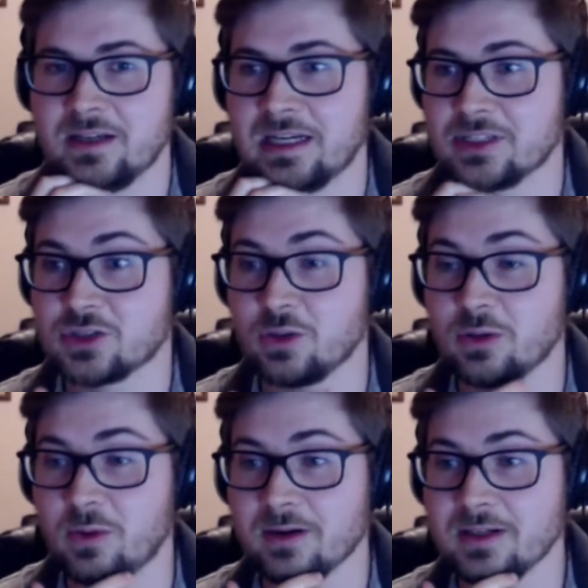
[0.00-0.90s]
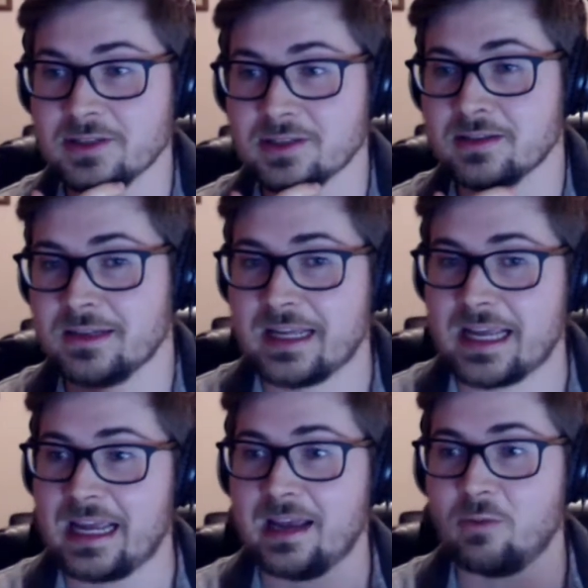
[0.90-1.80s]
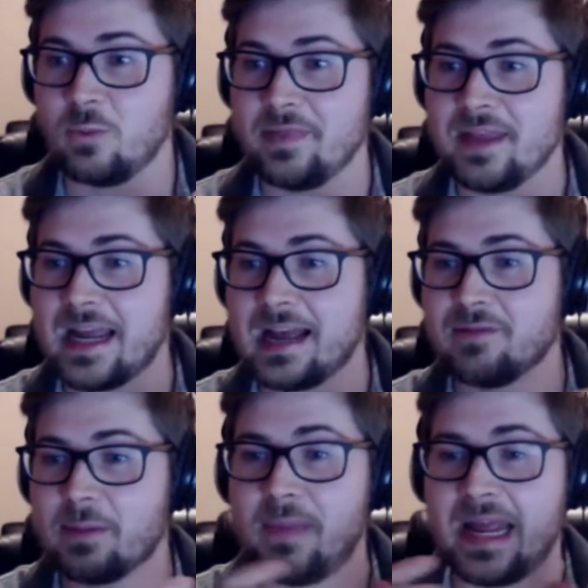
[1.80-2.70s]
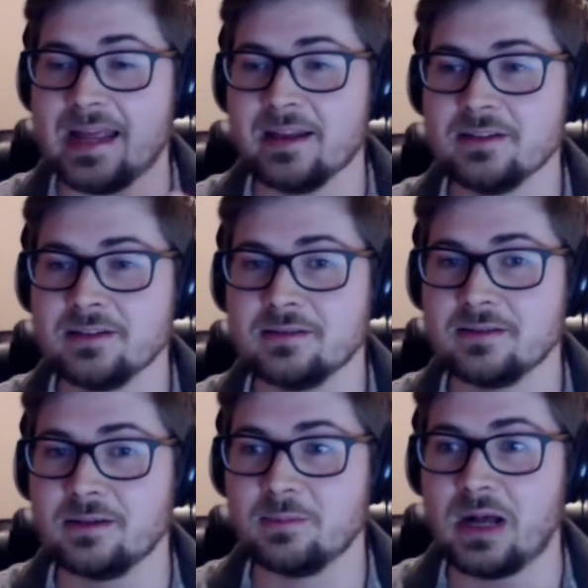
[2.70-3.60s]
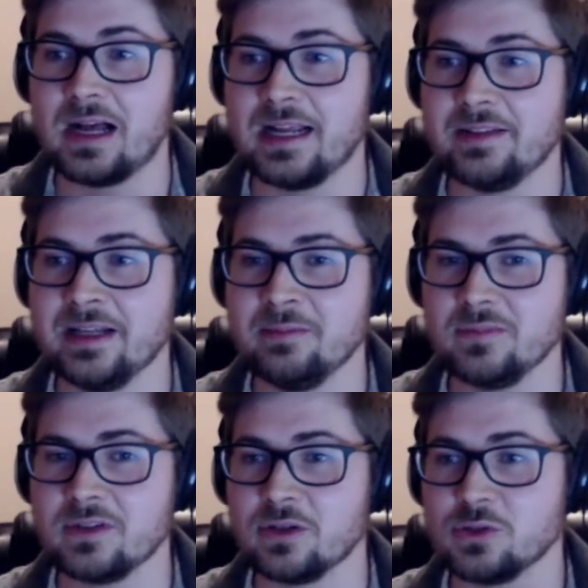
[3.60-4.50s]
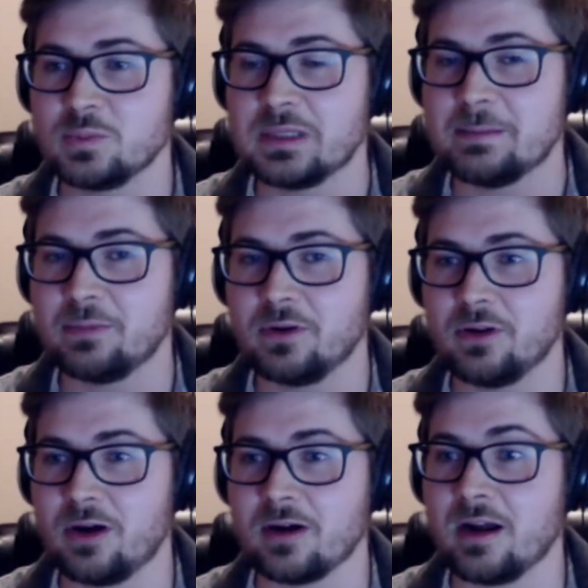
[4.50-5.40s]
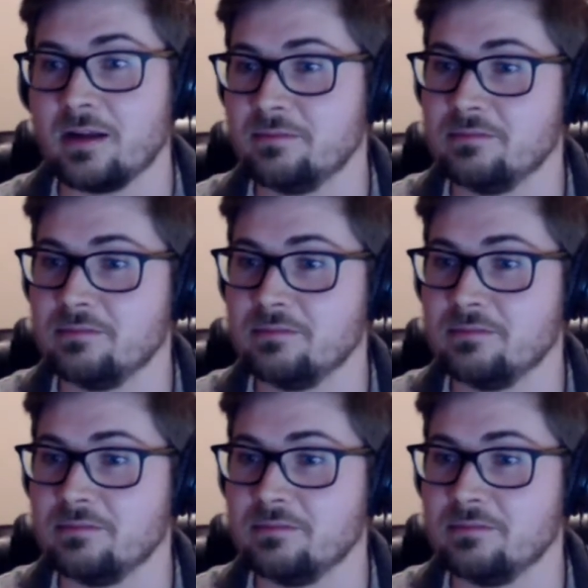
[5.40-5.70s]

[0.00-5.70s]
solo artist, when they have a band behind them, those people are,